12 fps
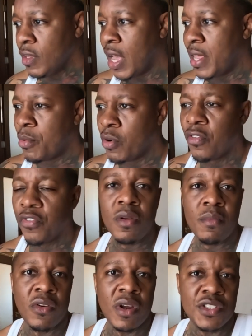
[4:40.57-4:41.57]
and I'm going through
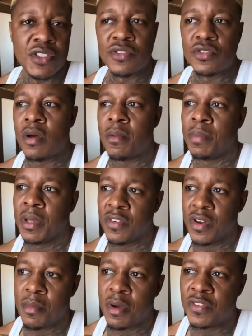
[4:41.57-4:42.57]
immigration, so I'm giving
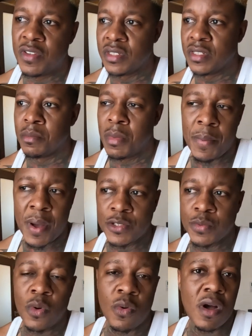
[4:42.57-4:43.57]
them my visa, my
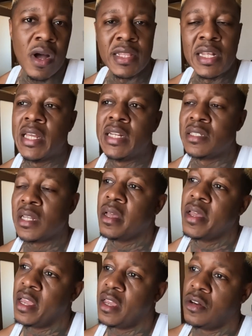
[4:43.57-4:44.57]
passport, and the lady's like,
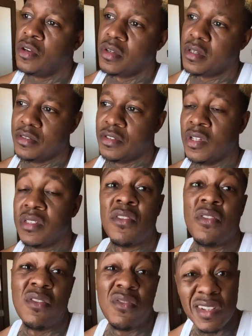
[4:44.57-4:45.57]
hey, look, your East
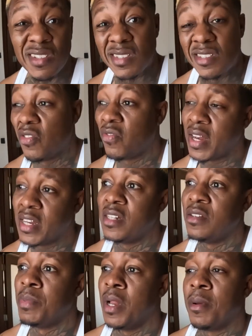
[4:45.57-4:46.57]
African visa is not
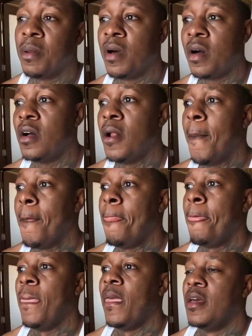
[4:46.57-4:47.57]
valid, blah, blah, blah.
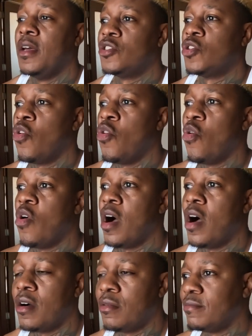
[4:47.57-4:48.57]
So,
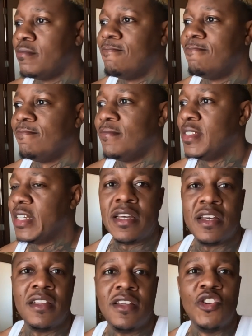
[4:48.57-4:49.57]

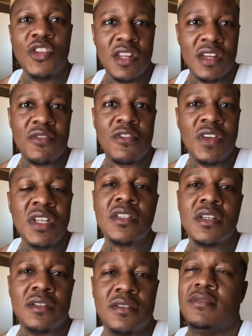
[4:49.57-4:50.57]
yeah, you need another
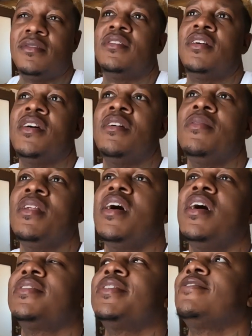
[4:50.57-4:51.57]
visa. And I'm
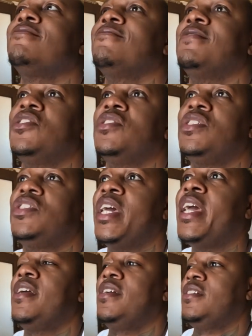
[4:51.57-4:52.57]
like, shit,